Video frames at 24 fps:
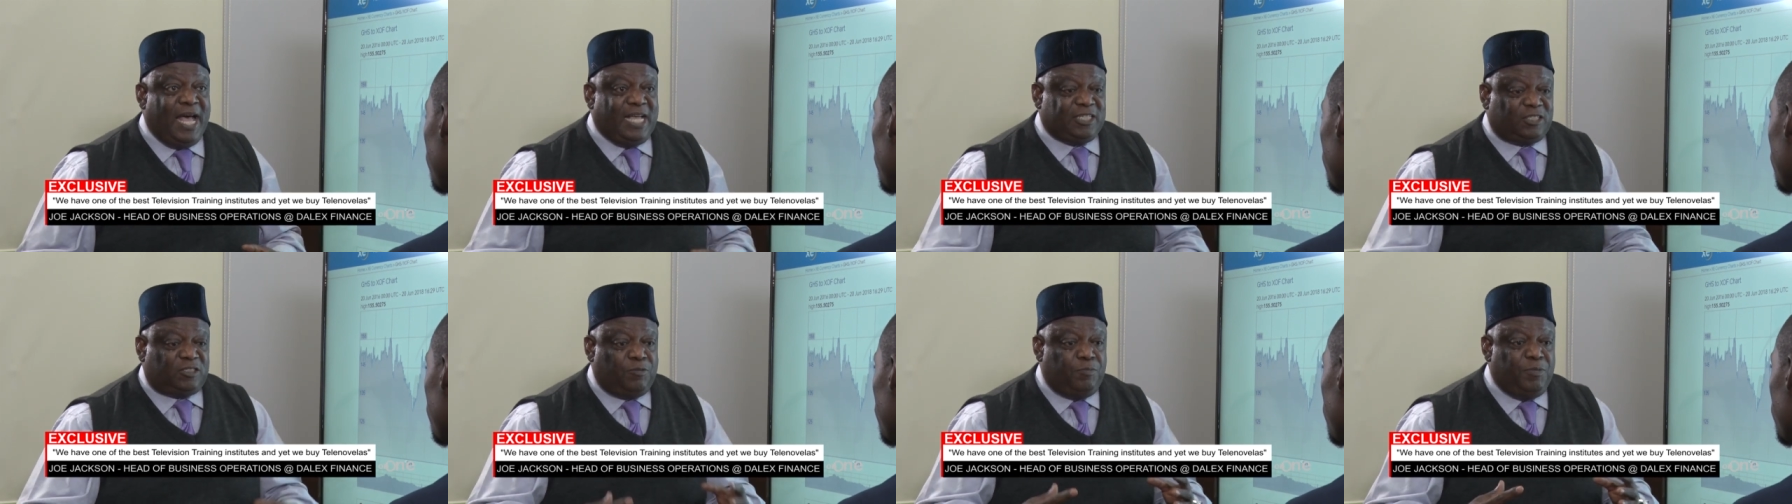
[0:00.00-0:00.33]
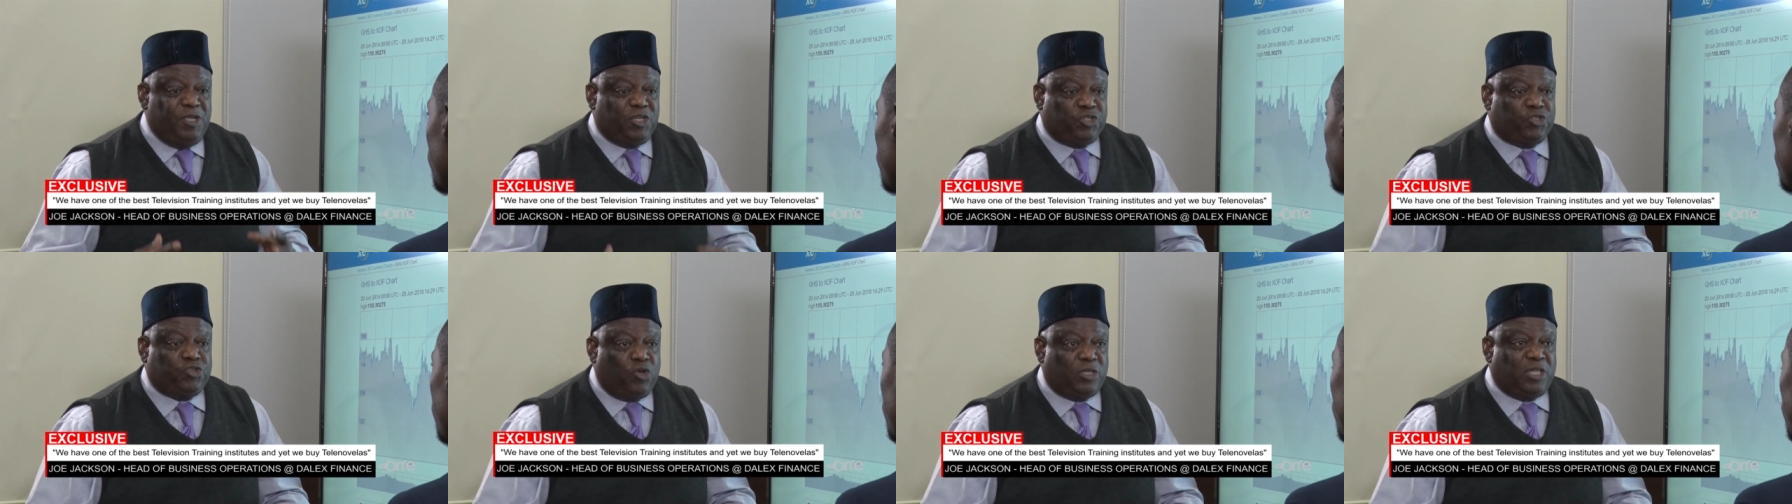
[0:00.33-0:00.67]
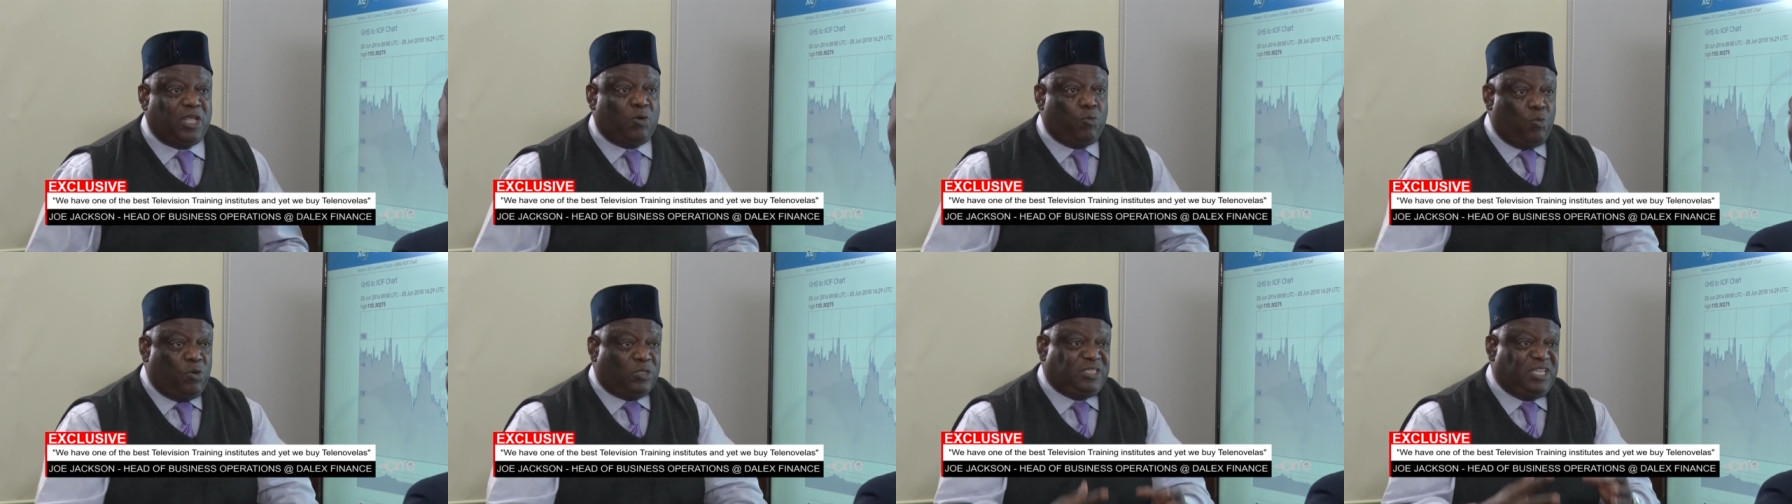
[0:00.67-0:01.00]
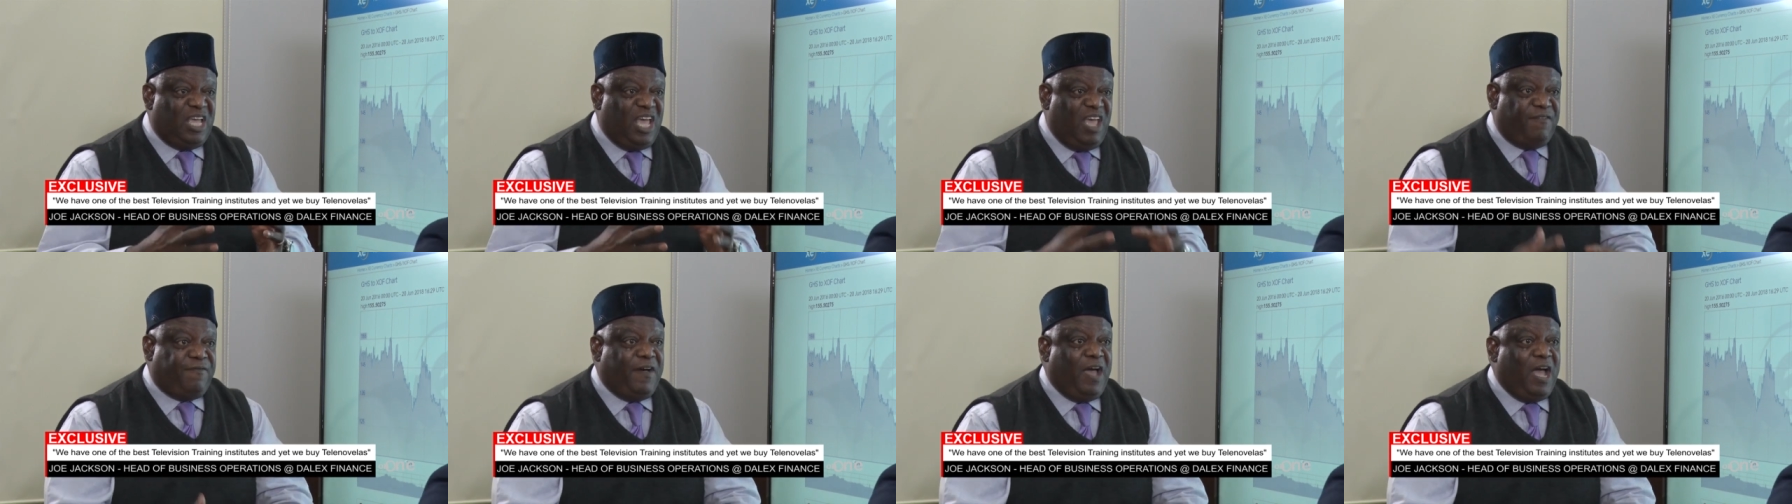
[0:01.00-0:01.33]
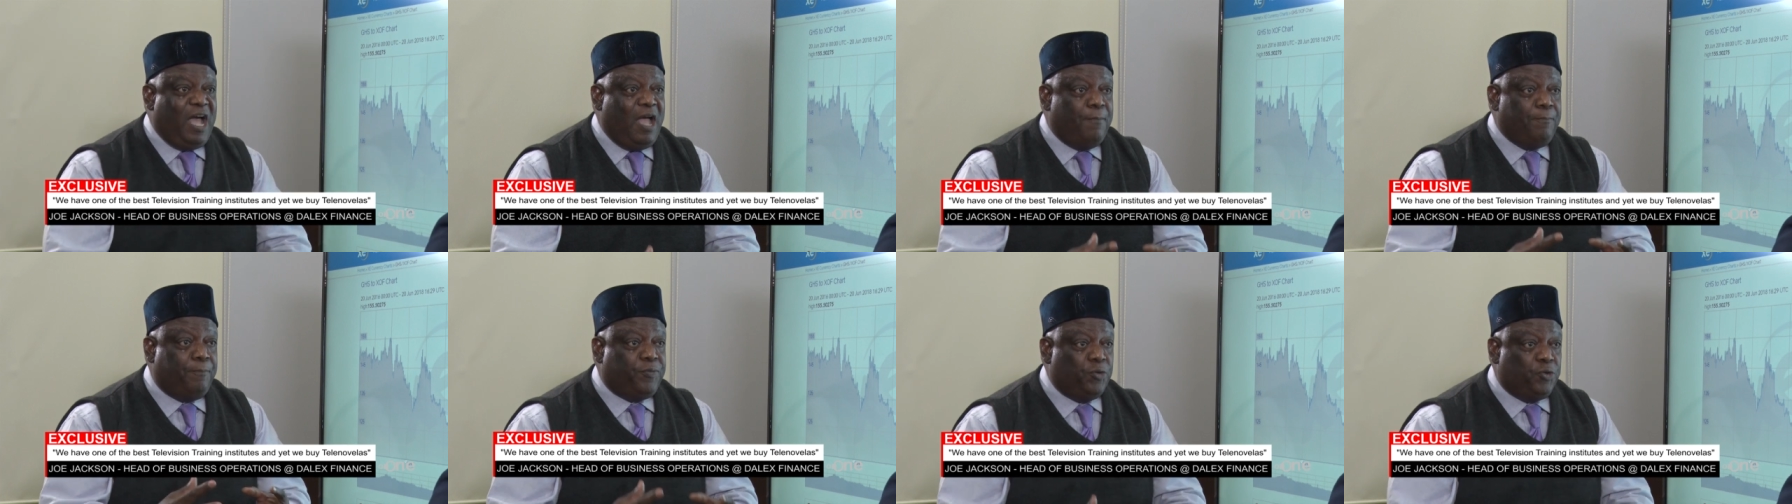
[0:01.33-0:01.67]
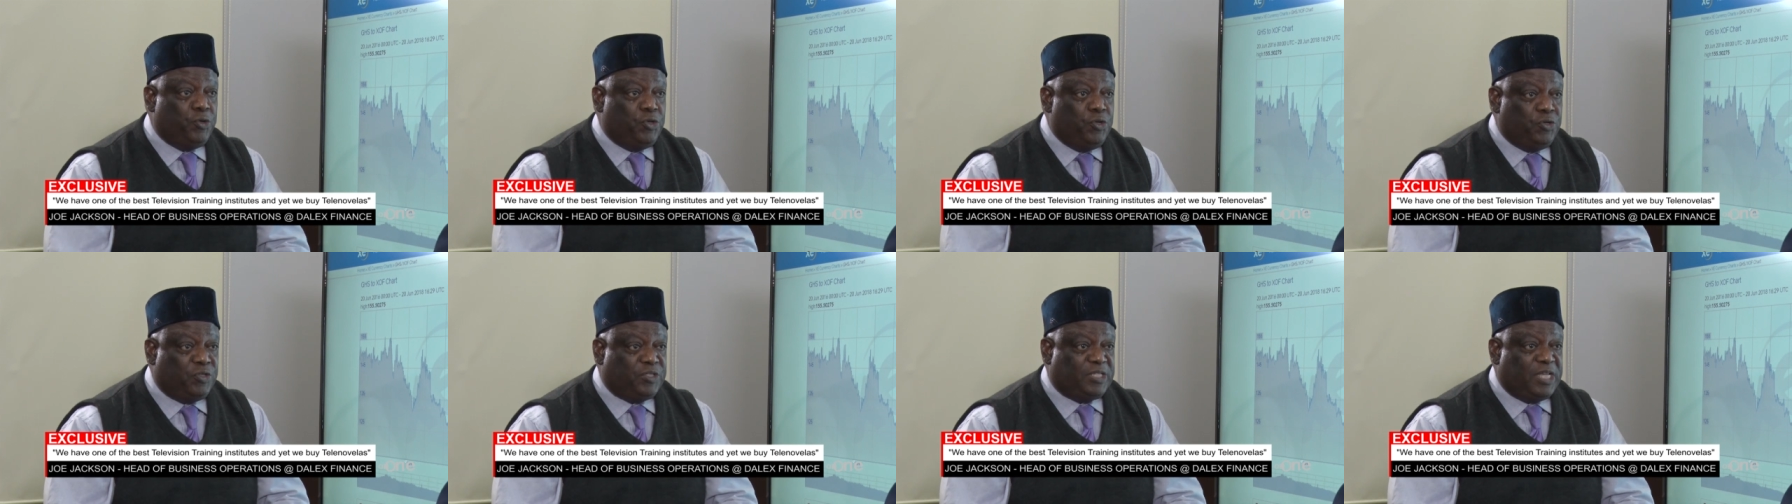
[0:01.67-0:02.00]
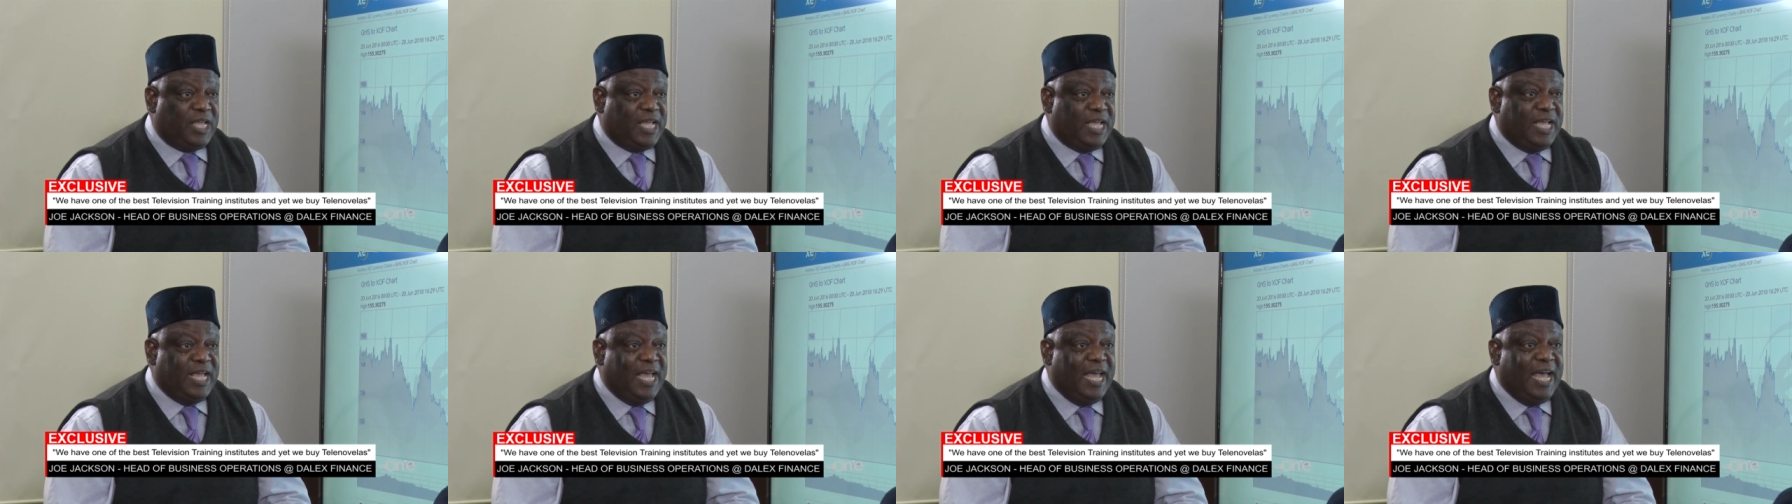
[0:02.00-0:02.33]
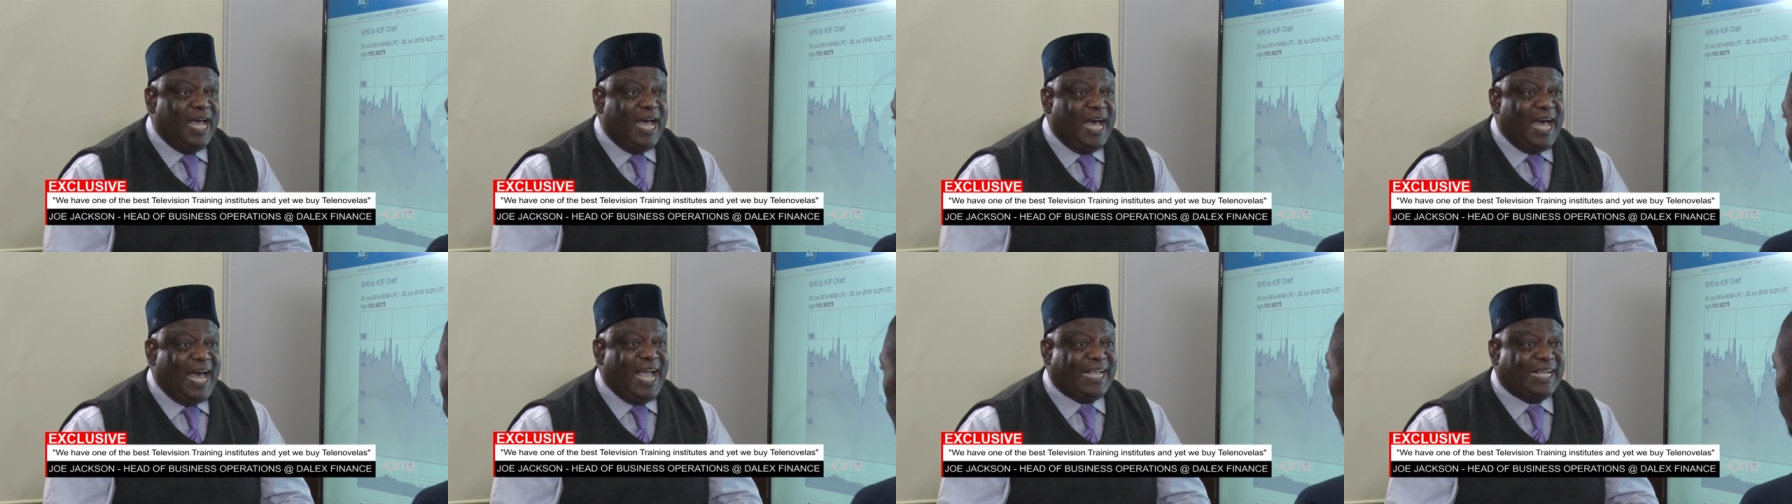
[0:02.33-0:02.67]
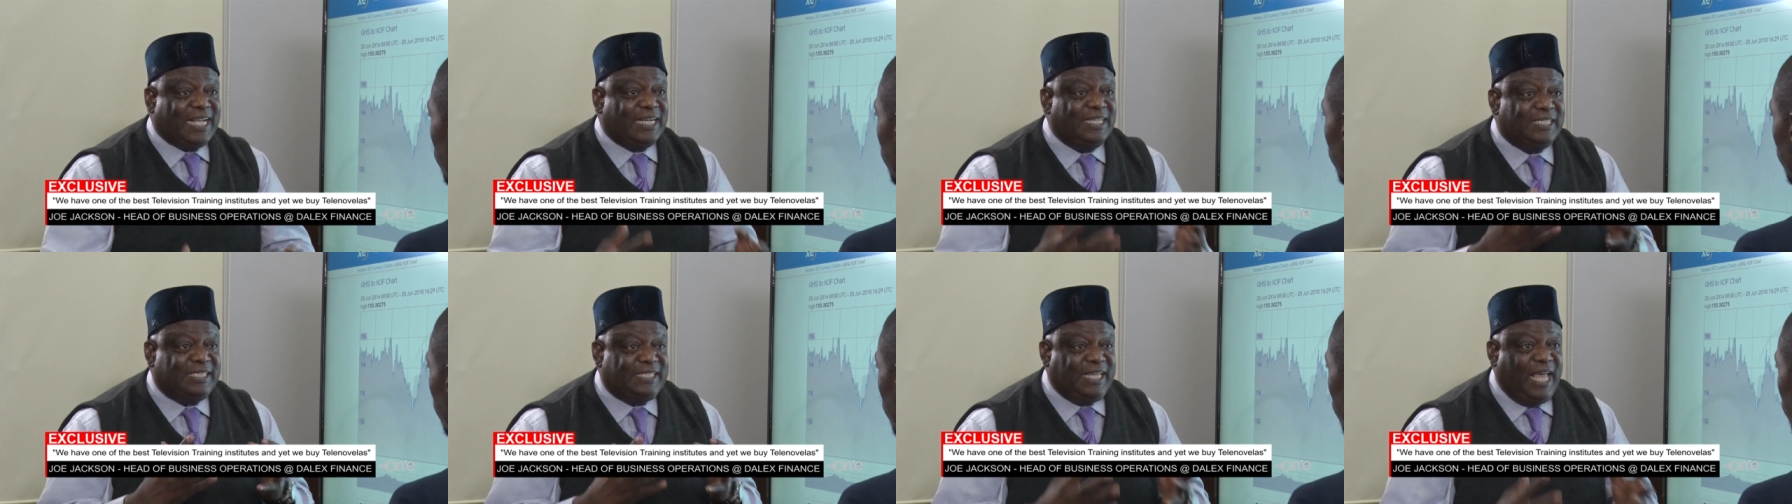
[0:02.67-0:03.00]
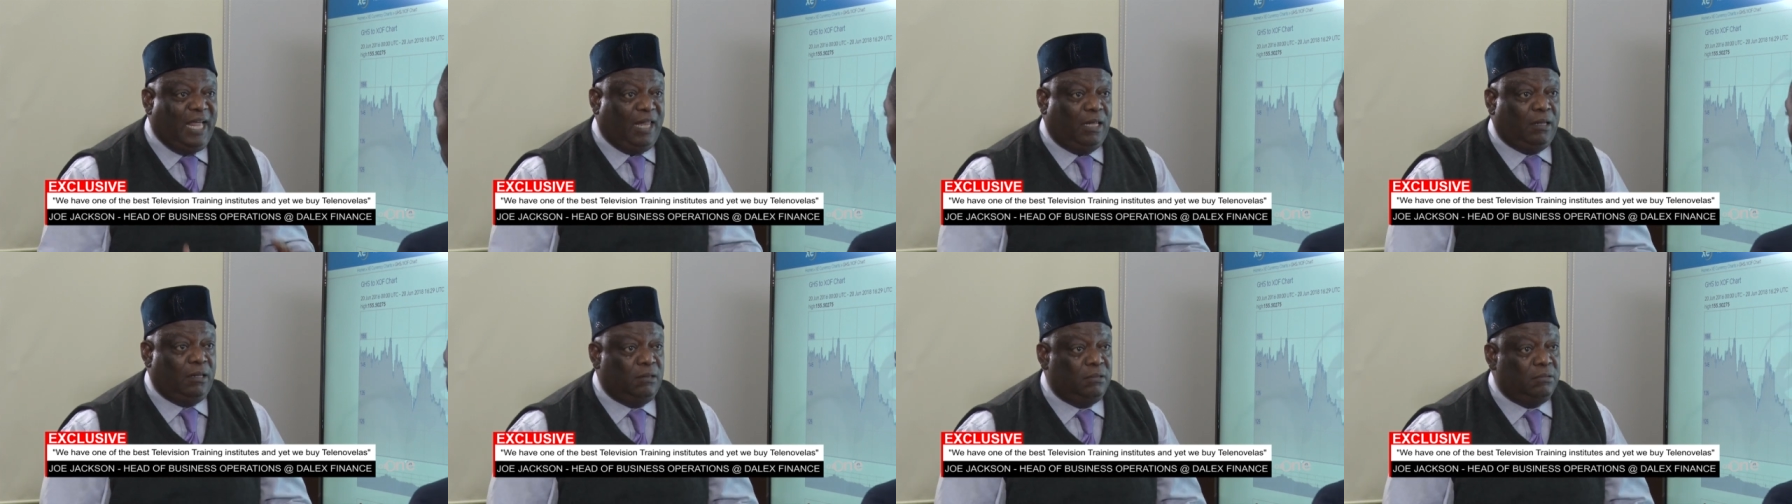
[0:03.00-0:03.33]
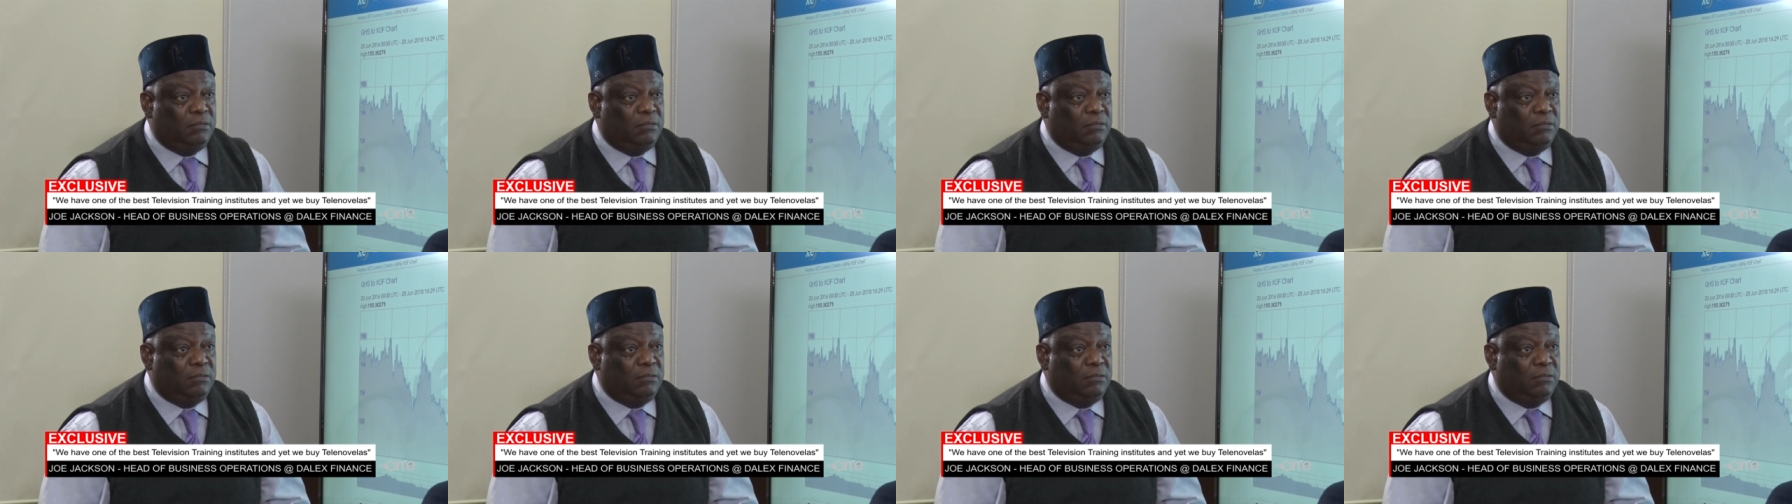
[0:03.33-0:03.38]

has to be sure that whatever I'm producing, I can sell.